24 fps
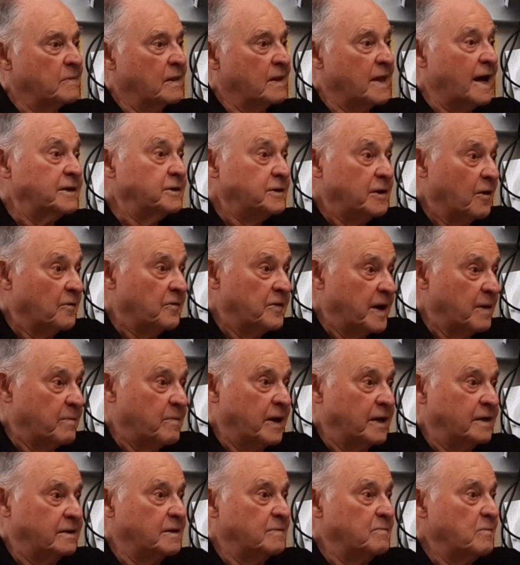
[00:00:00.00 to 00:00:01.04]
That's how they
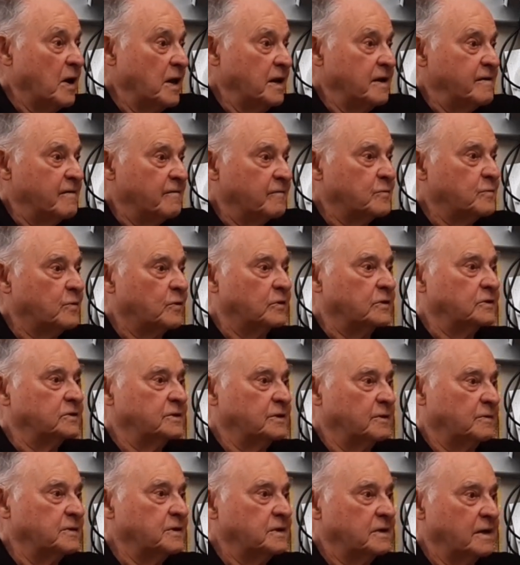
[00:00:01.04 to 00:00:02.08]
made their money, of course,
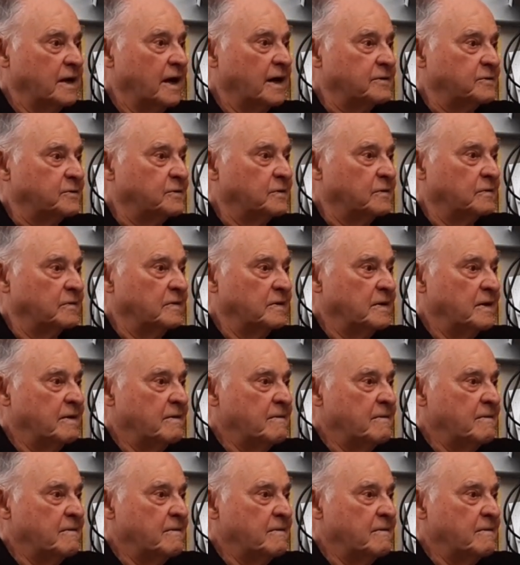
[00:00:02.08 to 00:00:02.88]
so it's natural.